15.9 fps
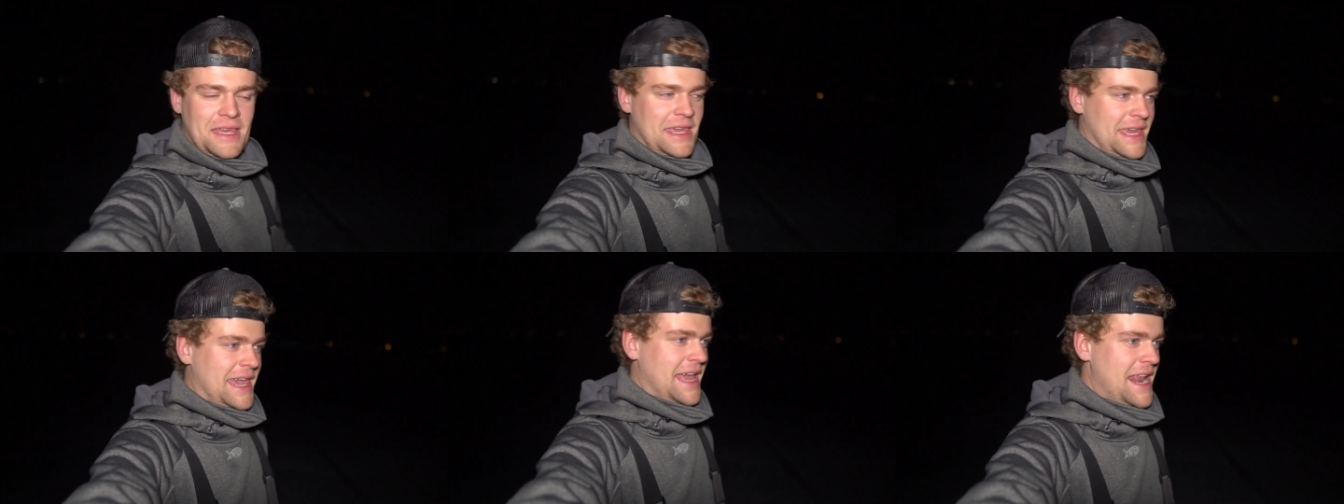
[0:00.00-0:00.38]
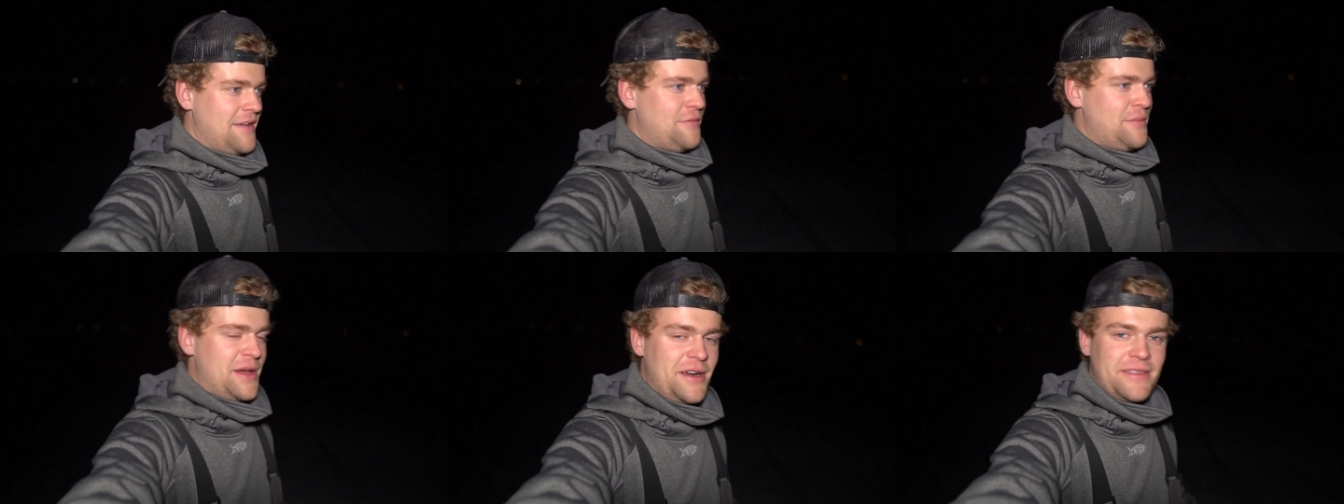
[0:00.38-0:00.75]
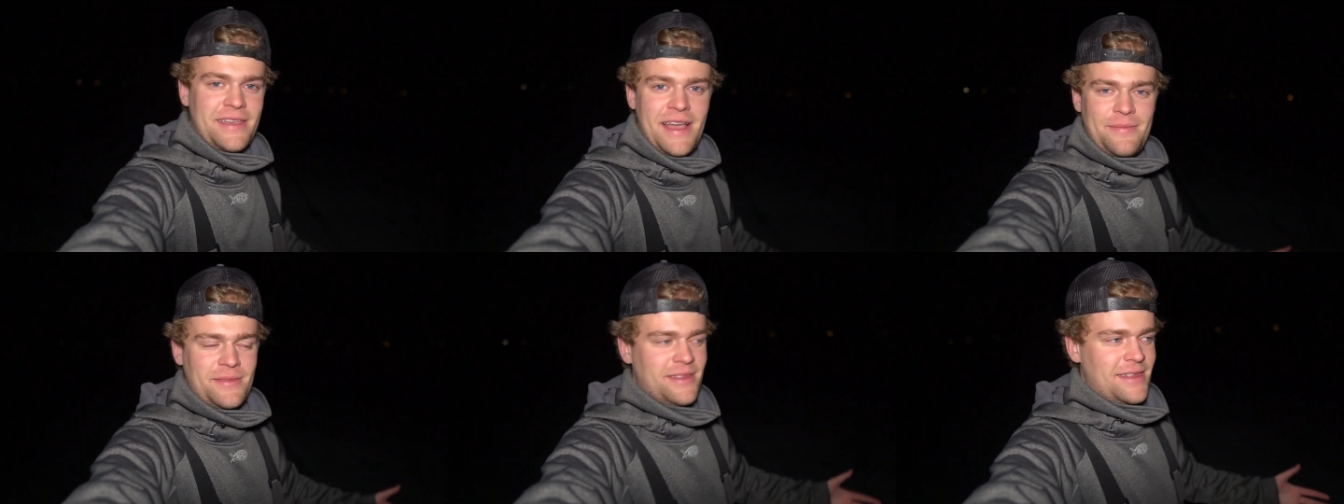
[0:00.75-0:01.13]
Can't have a better
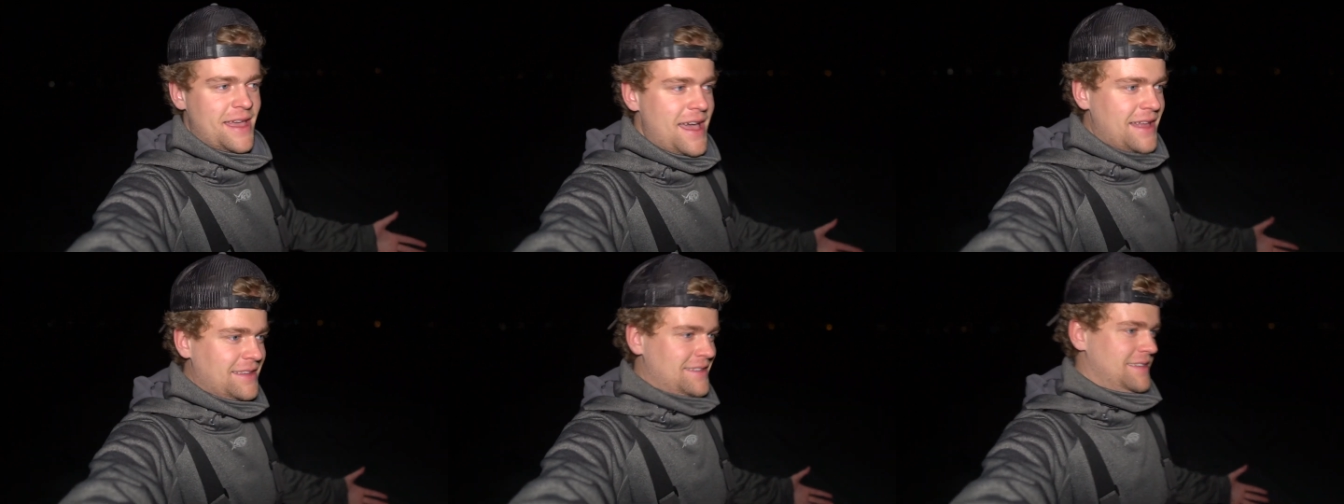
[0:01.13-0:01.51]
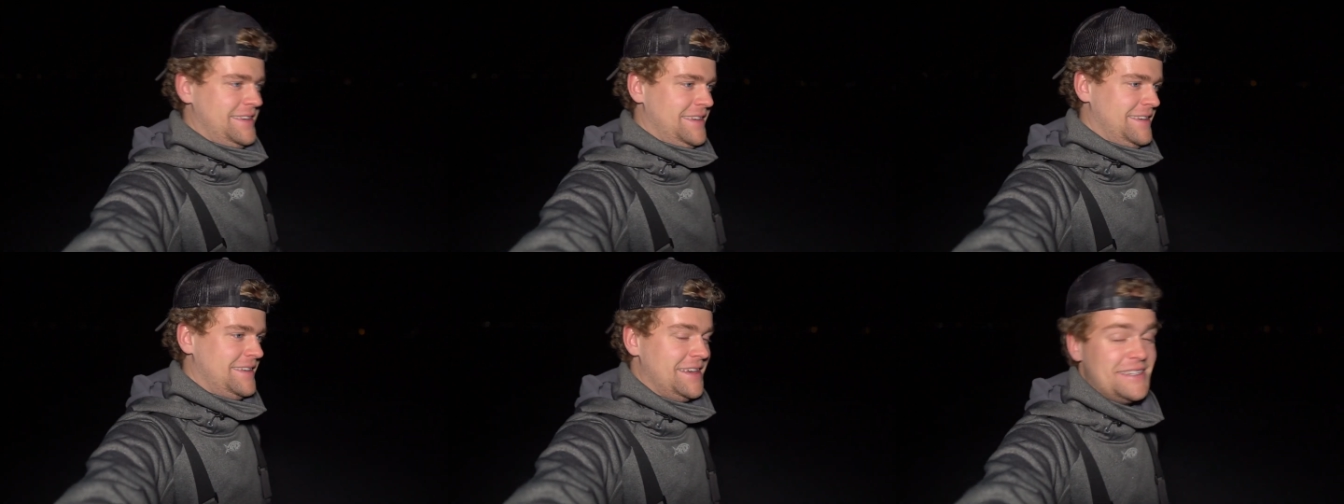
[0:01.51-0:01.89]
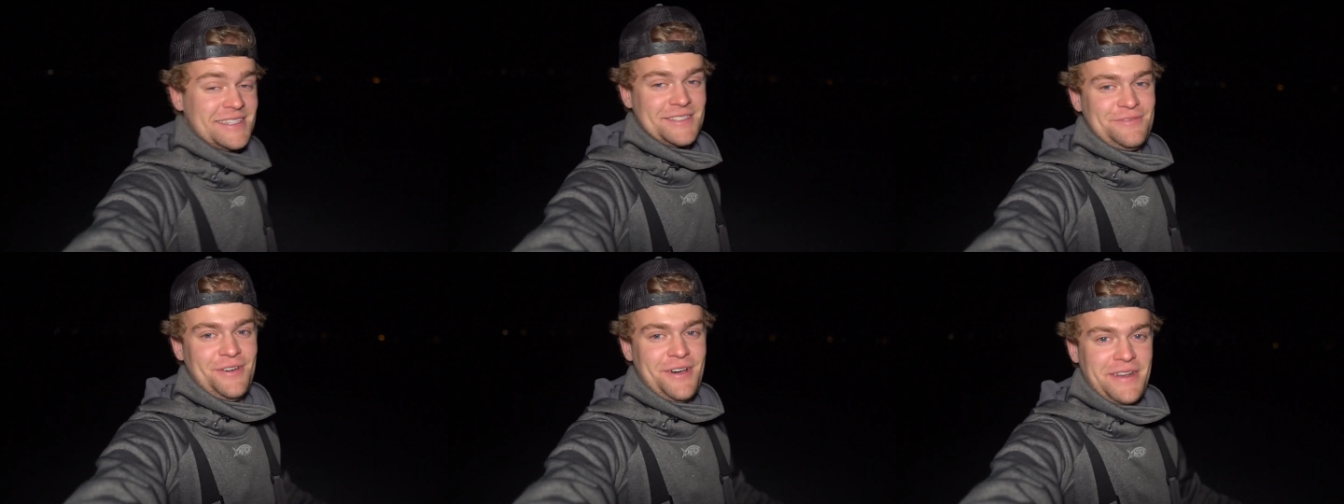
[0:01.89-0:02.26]
time than that. This
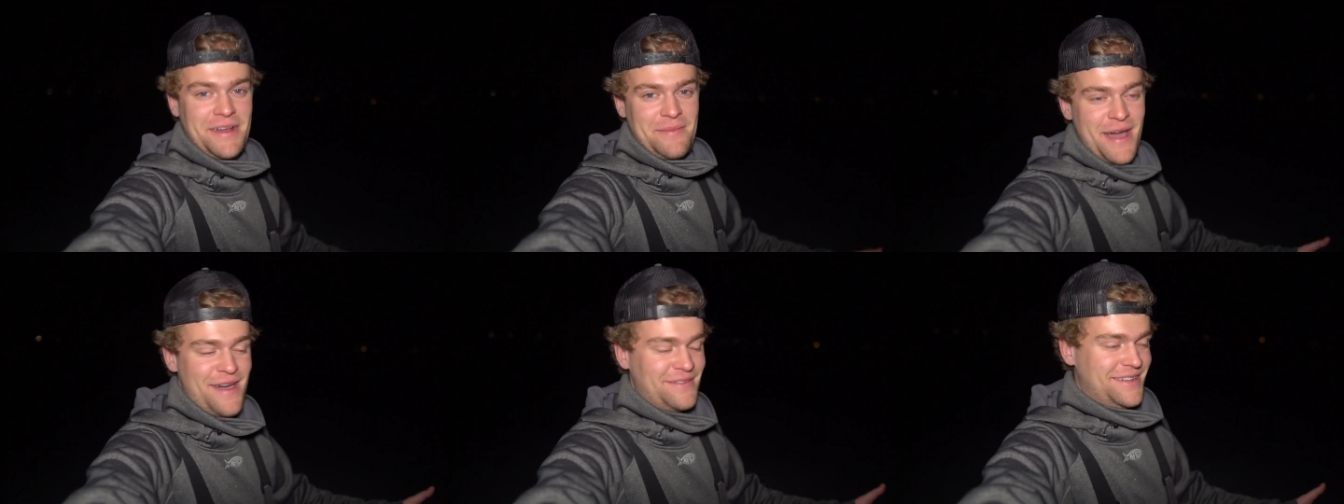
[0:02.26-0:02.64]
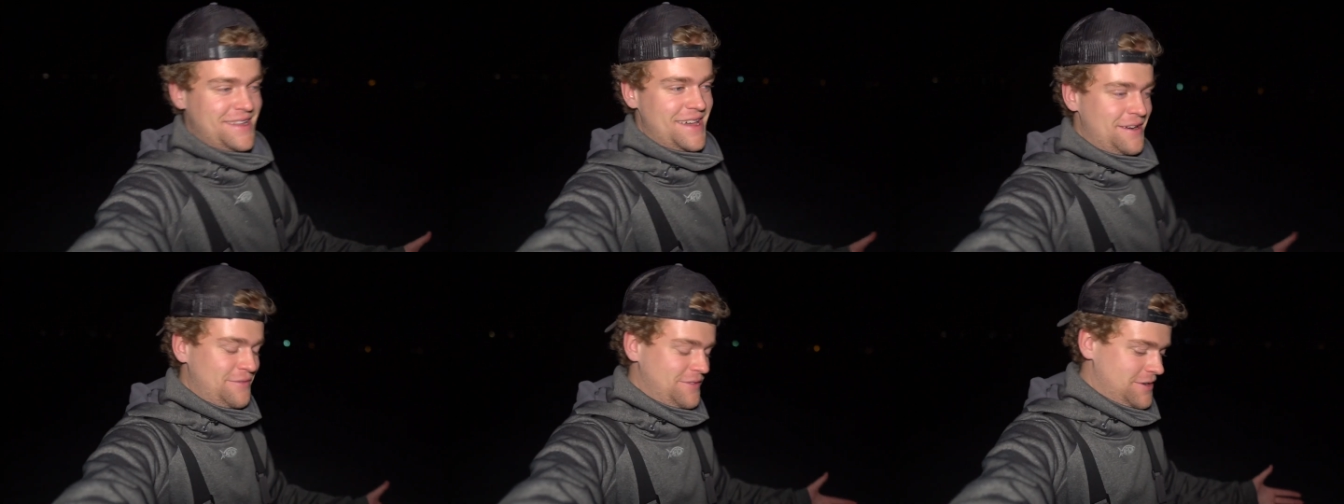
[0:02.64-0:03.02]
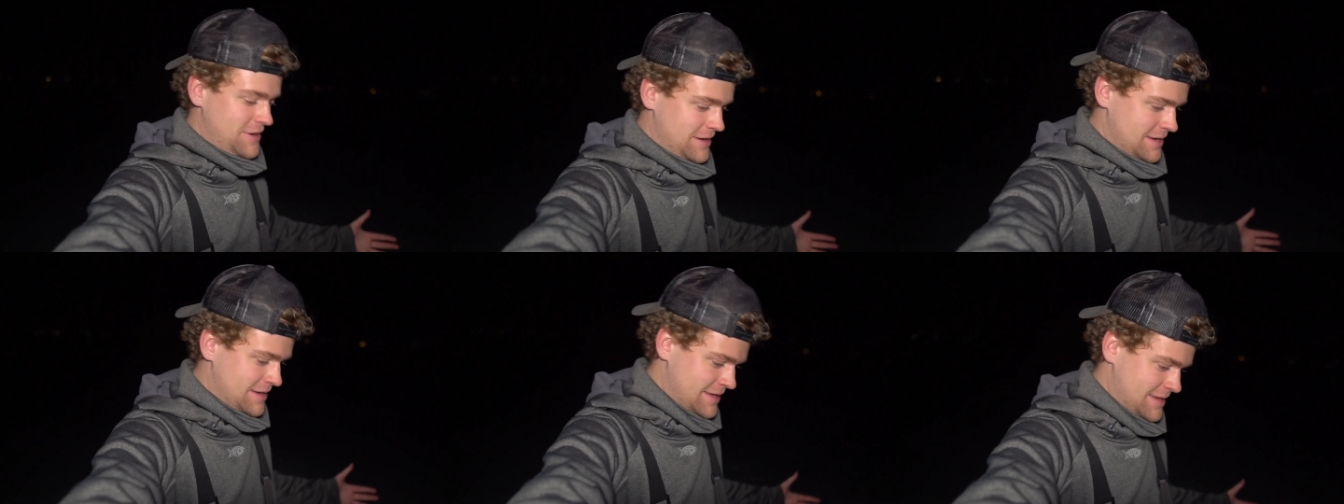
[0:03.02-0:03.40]
is fun. I'm having a lot of
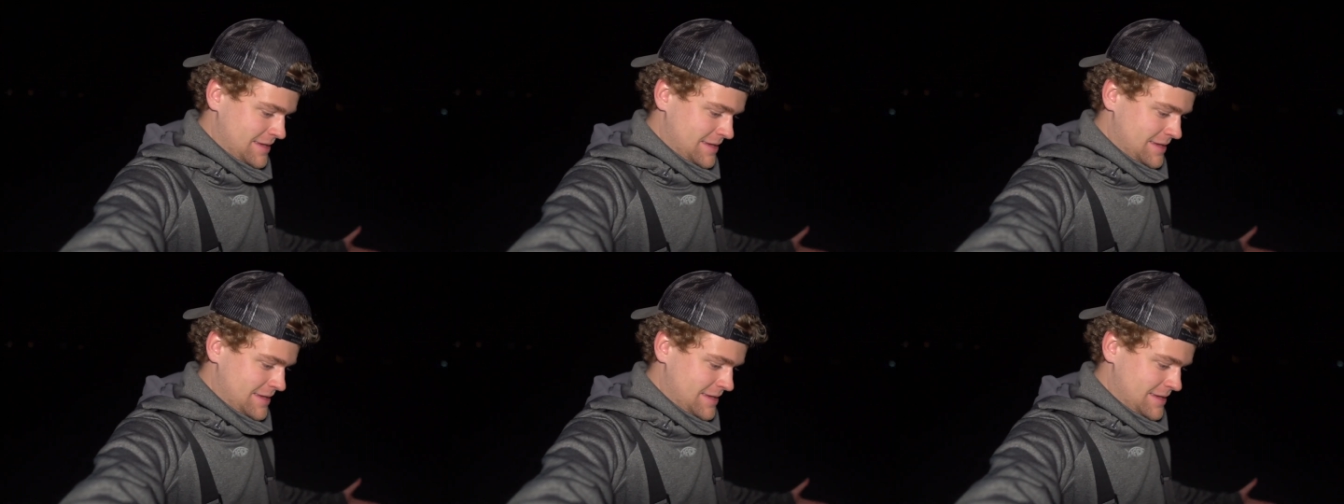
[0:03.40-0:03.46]
fun.